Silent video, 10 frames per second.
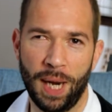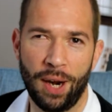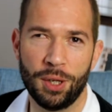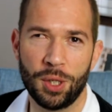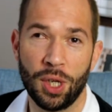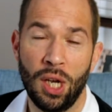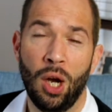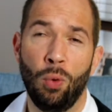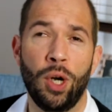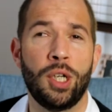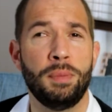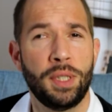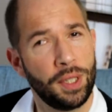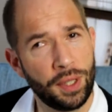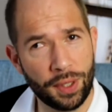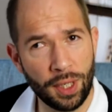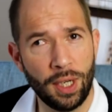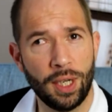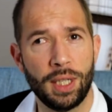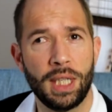Parish. Welcome to the
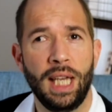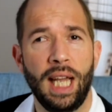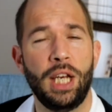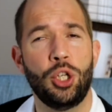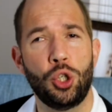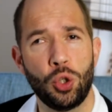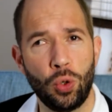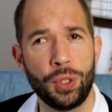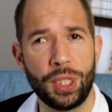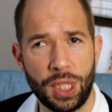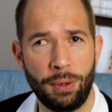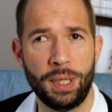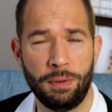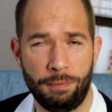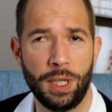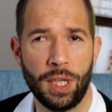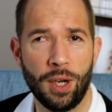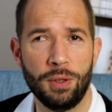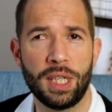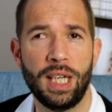third in a short series of
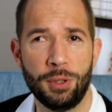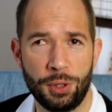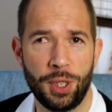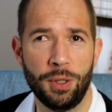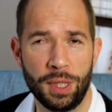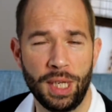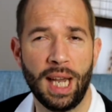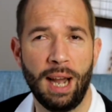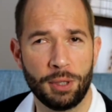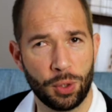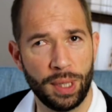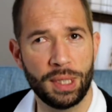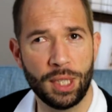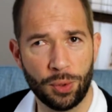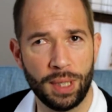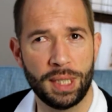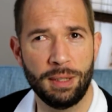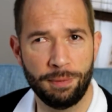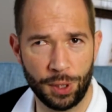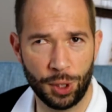videos introducing our 2020
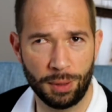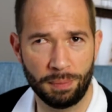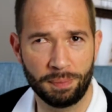vision.